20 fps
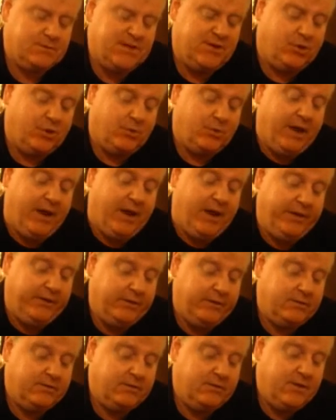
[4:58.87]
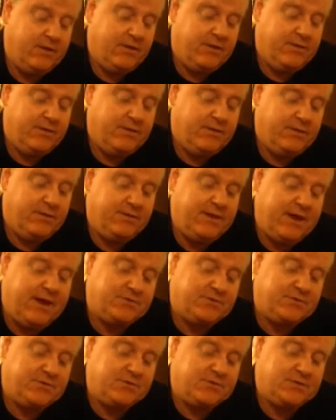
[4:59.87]
Say it all mine. The
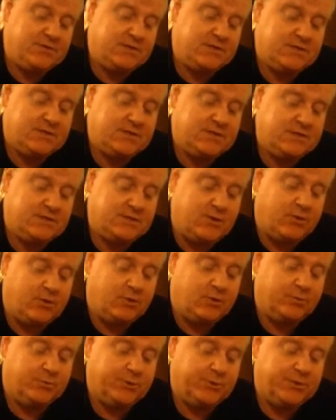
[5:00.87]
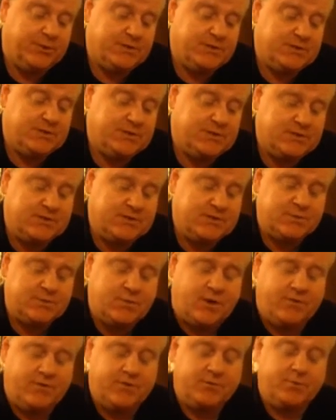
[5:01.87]
aftus is old, but this is
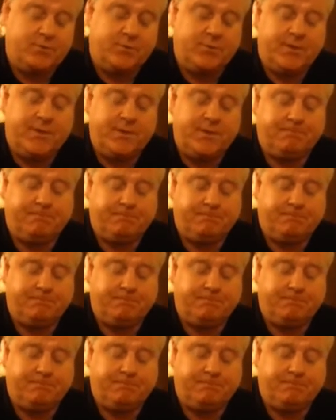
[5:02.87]
what I've come up with.